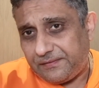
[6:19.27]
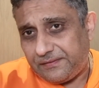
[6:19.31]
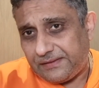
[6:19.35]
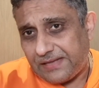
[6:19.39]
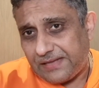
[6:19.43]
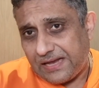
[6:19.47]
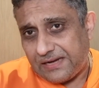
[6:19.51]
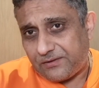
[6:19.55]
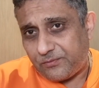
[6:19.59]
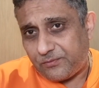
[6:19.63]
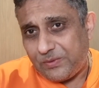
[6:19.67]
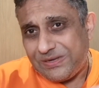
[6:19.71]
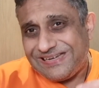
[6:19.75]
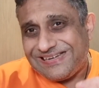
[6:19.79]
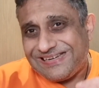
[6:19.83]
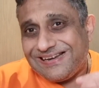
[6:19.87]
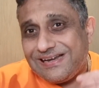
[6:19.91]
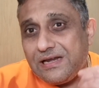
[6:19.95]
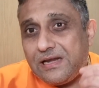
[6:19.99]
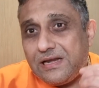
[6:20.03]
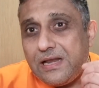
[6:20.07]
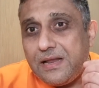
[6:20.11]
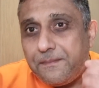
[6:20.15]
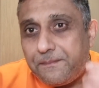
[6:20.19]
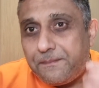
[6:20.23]
that we
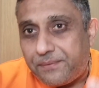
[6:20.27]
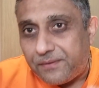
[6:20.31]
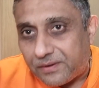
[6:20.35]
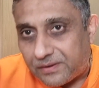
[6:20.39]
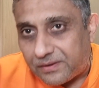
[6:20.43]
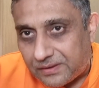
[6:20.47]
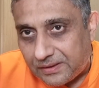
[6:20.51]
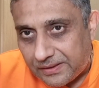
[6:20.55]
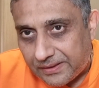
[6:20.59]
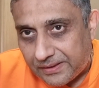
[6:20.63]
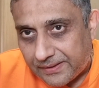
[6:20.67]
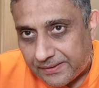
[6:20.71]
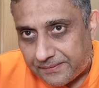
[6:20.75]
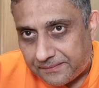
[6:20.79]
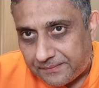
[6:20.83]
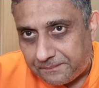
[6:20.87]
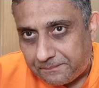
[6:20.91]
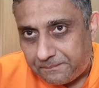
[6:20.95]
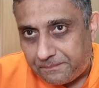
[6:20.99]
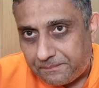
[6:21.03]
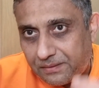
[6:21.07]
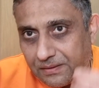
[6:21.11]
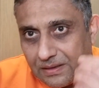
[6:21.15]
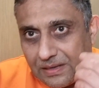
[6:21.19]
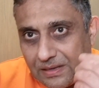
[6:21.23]
deliberately
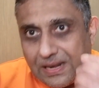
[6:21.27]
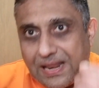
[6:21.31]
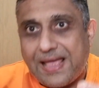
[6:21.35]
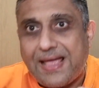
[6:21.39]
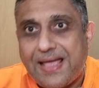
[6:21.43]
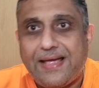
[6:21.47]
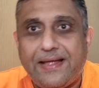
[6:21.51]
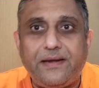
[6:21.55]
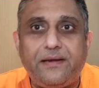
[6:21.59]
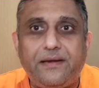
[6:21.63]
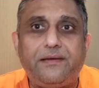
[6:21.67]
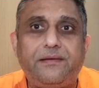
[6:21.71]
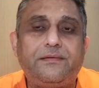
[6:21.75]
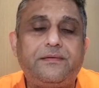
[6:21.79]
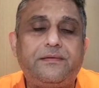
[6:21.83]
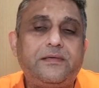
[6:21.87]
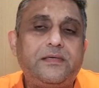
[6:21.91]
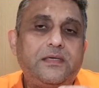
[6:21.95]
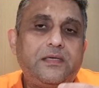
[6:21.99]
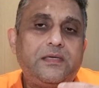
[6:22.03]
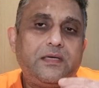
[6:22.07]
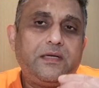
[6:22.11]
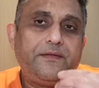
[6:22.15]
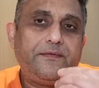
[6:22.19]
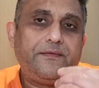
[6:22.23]
plan
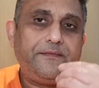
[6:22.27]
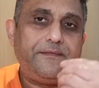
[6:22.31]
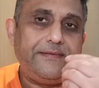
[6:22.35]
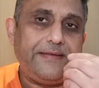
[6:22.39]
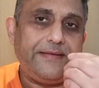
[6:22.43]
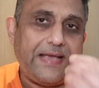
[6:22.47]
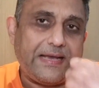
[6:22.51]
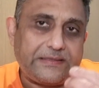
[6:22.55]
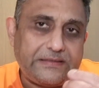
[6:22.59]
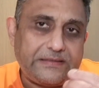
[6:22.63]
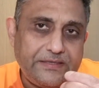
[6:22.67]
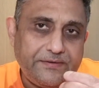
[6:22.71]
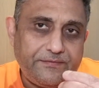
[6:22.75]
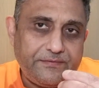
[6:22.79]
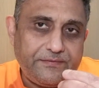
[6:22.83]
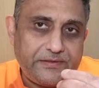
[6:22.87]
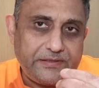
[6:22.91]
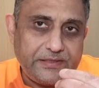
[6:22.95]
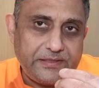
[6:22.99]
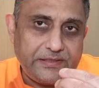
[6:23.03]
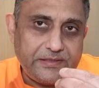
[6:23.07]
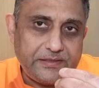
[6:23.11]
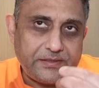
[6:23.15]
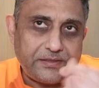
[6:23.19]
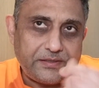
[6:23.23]
the
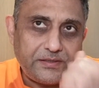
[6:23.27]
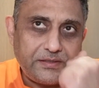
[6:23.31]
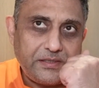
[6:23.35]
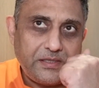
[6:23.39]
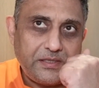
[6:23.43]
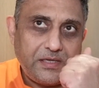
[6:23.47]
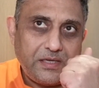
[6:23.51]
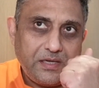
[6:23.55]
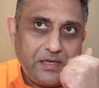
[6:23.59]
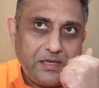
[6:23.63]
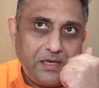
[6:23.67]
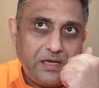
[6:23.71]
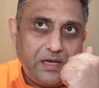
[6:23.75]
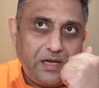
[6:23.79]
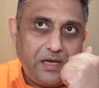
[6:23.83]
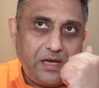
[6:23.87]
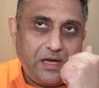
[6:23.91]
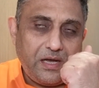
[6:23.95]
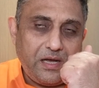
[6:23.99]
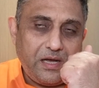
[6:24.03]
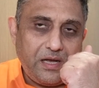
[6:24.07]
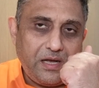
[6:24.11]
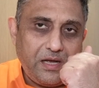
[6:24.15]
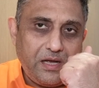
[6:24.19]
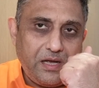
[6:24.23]
activities
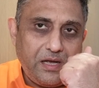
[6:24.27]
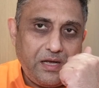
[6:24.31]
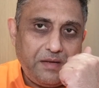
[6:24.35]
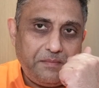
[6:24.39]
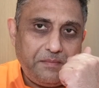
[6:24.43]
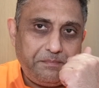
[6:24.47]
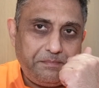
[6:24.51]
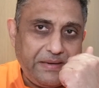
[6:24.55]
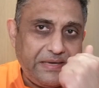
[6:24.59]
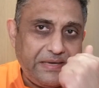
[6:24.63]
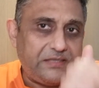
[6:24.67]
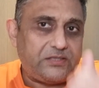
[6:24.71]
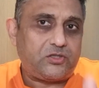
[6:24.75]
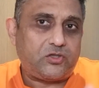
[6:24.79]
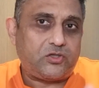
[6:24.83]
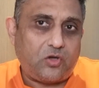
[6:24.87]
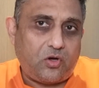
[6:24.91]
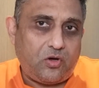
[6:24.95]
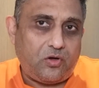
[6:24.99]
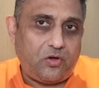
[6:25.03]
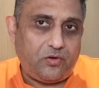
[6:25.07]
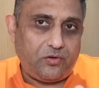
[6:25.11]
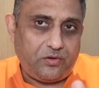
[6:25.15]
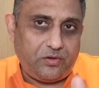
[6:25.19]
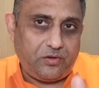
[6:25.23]
based
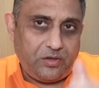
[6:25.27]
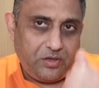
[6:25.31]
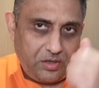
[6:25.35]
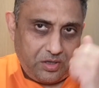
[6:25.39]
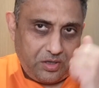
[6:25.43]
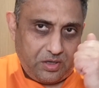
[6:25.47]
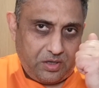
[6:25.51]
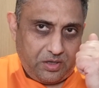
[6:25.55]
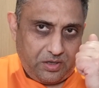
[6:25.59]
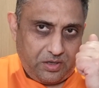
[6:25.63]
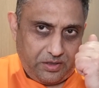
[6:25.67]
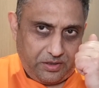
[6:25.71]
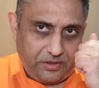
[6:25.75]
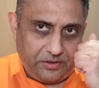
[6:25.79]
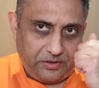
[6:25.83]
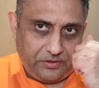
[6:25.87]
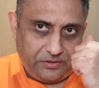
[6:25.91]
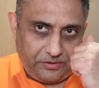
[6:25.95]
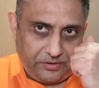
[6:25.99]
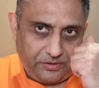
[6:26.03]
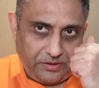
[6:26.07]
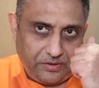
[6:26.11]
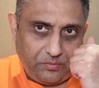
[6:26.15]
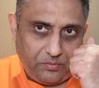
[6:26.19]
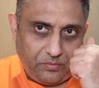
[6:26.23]
on, you
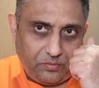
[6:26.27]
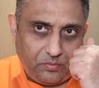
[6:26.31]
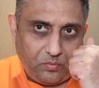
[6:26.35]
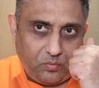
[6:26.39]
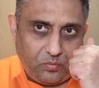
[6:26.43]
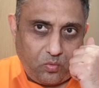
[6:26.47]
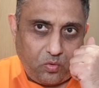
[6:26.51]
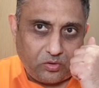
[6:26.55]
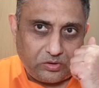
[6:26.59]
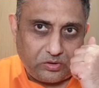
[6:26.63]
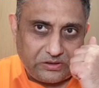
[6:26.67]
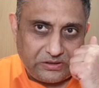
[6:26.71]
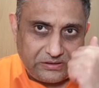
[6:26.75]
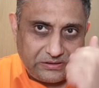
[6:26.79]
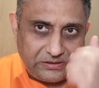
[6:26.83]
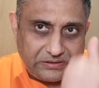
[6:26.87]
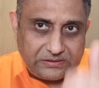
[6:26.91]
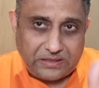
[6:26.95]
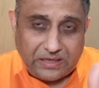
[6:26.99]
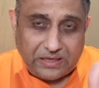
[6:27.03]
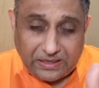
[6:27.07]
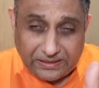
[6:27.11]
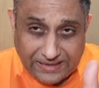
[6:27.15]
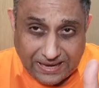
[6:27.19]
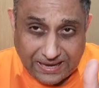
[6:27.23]
know, what
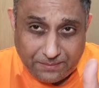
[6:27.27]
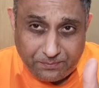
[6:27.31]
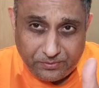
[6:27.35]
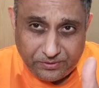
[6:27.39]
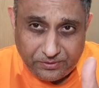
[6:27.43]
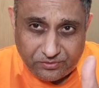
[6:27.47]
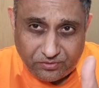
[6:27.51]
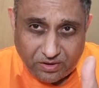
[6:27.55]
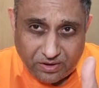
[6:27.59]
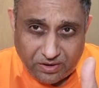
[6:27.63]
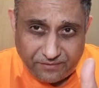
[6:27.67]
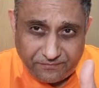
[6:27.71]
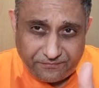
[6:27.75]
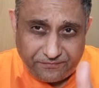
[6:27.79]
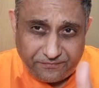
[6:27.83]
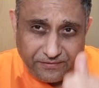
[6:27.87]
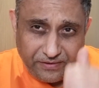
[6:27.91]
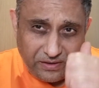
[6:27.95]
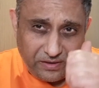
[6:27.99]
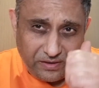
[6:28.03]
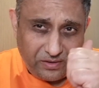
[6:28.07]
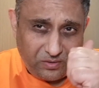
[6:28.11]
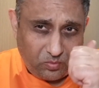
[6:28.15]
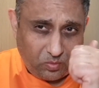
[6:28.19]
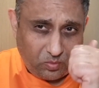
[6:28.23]
gap we're trying to
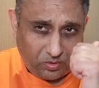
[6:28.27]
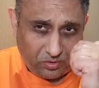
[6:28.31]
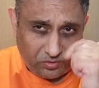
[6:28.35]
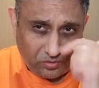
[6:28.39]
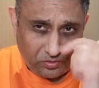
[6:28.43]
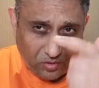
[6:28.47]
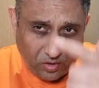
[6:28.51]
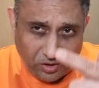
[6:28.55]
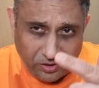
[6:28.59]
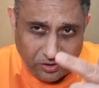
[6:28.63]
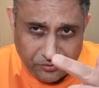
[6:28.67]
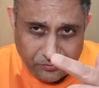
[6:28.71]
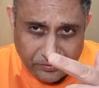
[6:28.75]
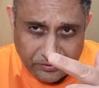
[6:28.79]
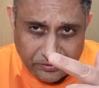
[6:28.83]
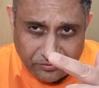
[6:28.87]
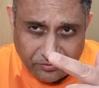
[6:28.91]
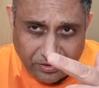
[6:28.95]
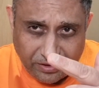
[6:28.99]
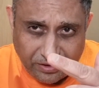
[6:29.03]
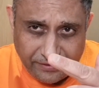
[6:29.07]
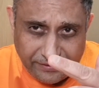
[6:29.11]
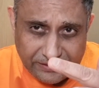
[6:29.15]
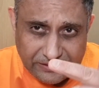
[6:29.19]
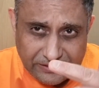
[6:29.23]
fill, what knowledge we're
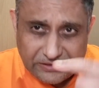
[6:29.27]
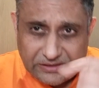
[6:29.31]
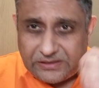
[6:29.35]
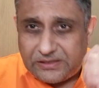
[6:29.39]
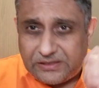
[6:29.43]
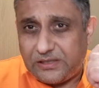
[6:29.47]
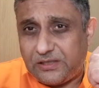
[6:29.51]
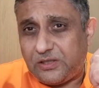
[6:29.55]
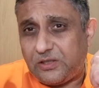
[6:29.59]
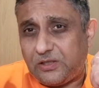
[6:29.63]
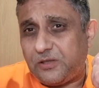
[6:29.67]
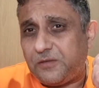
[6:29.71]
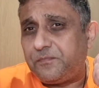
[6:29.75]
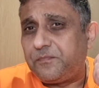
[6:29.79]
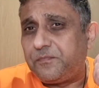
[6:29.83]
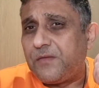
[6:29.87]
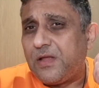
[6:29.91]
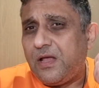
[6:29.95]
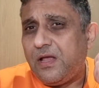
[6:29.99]
trying to instill,